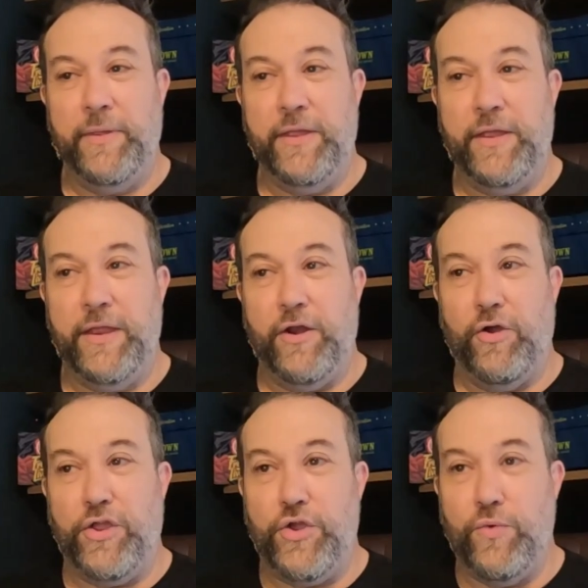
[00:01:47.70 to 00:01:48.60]

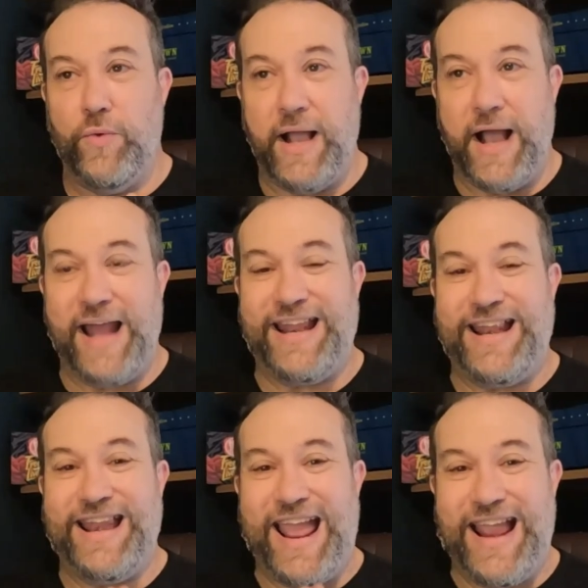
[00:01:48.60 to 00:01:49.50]
you got an
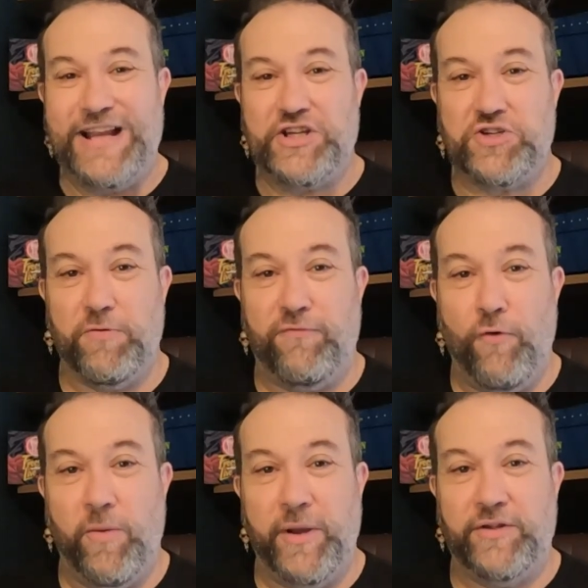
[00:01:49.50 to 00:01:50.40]
ace
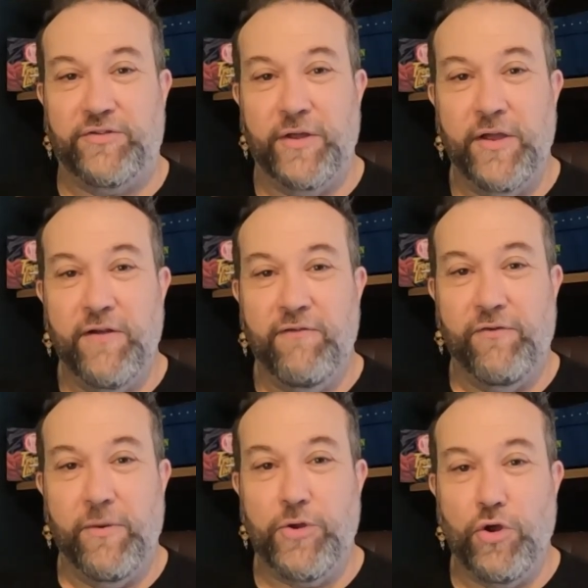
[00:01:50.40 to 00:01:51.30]
performance
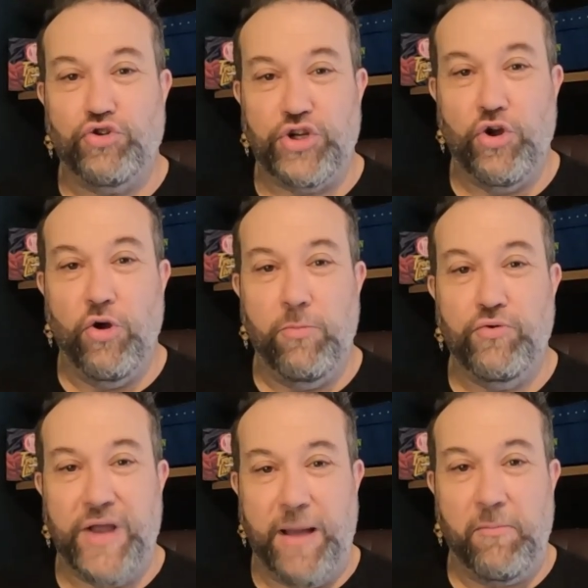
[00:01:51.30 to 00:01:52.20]
from Yoshinobu
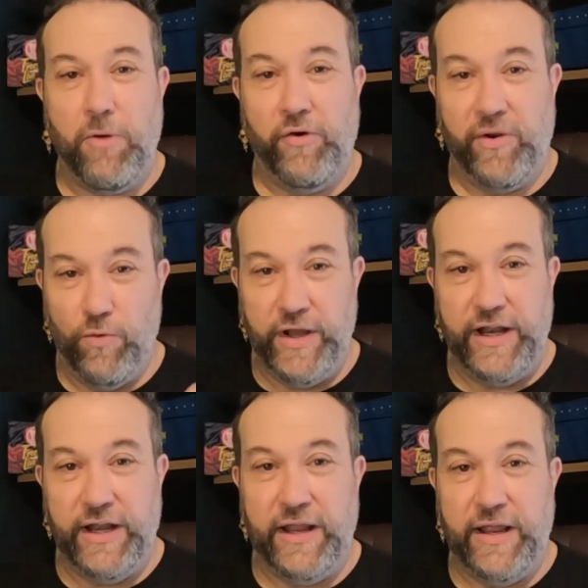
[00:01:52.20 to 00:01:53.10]
Yamamoto. And we'll get
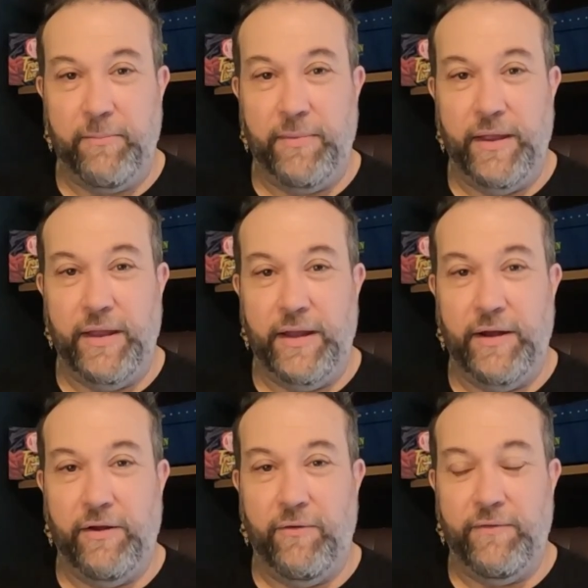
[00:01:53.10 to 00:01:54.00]
into him,
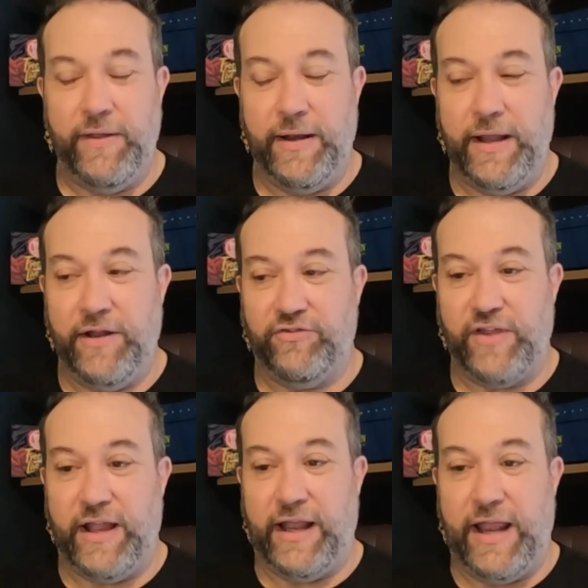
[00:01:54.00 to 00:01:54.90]
in a
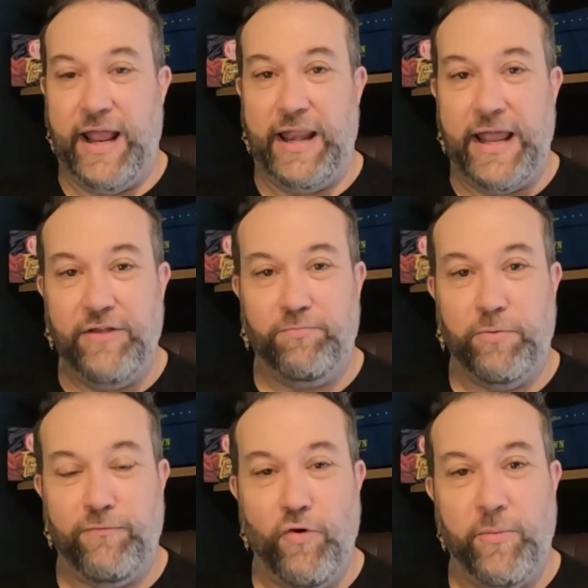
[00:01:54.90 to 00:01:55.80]
second. And his
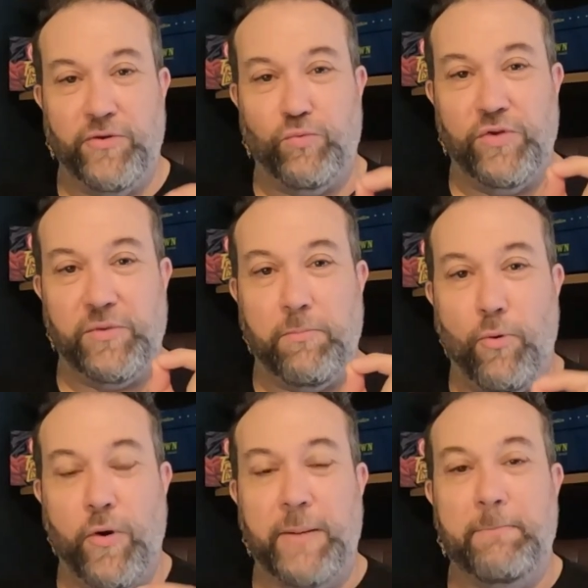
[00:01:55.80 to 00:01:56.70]
performance was
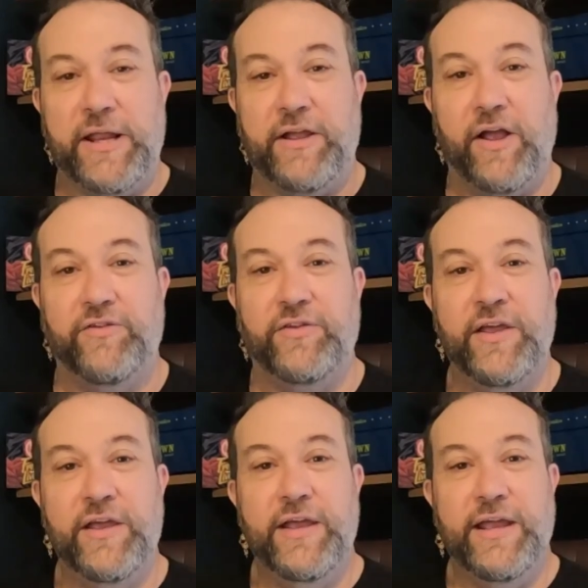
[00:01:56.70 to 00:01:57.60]
important because
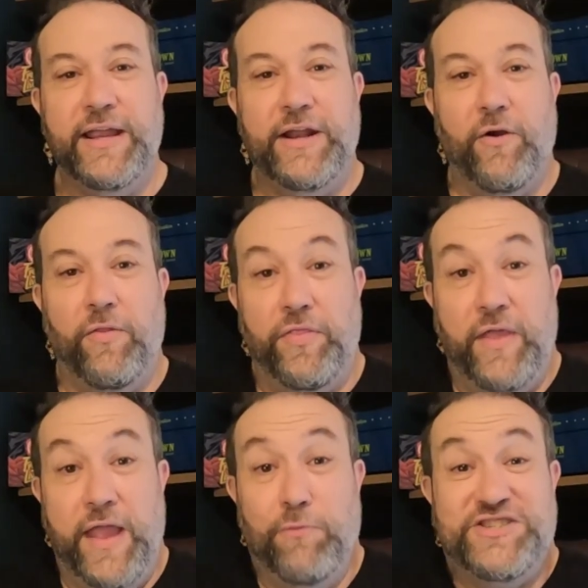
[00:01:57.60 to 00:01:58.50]

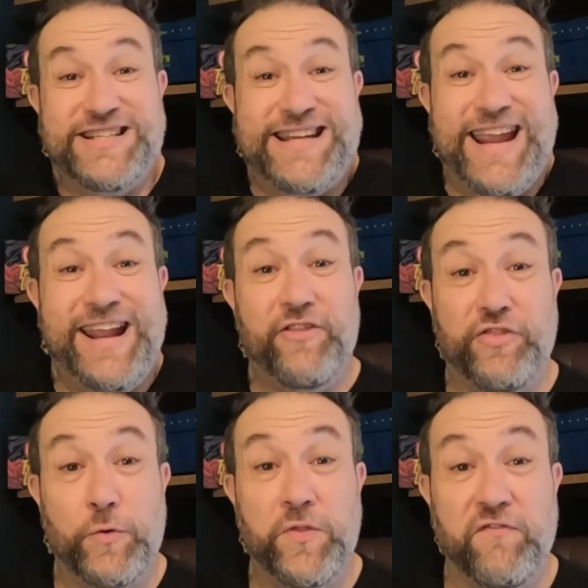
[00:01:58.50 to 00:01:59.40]
it was just getting
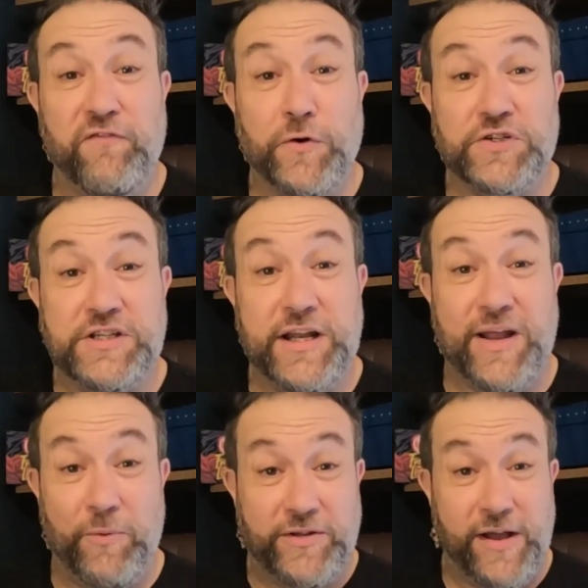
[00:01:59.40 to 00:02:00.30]
through the first inning.
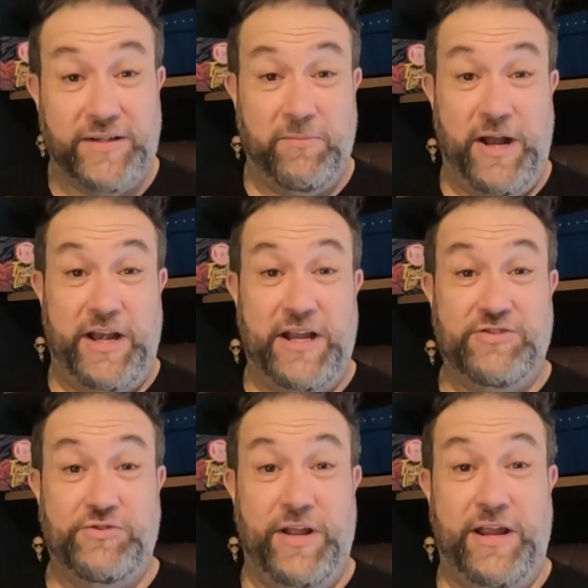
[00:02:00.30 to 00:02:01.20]
We talked about it
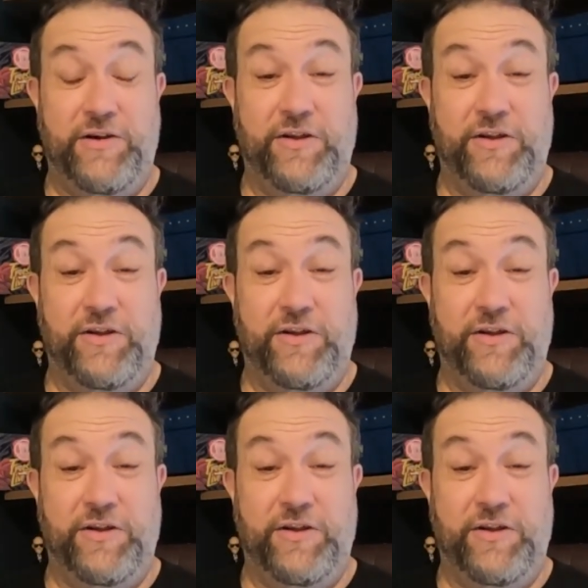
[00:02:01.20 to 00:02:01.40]
yesterday here on